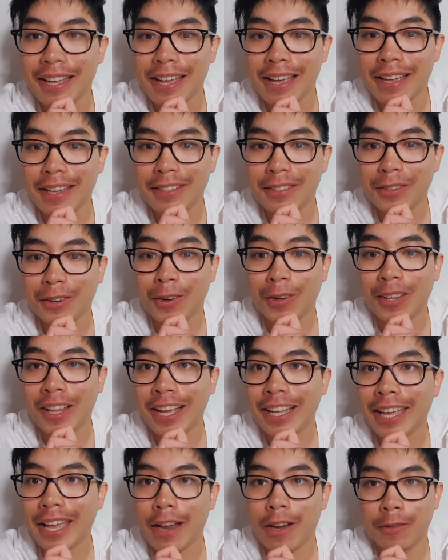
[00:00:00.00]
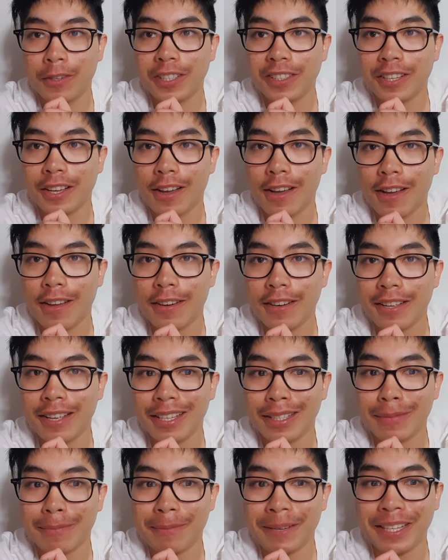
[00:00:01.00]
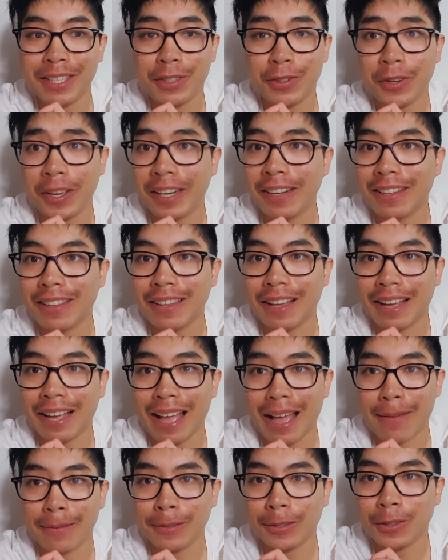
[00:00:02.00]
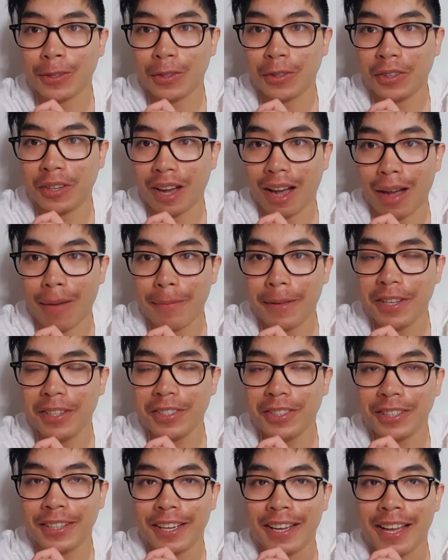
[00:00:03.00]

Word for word: and all I get in return is being treated like absolute garbage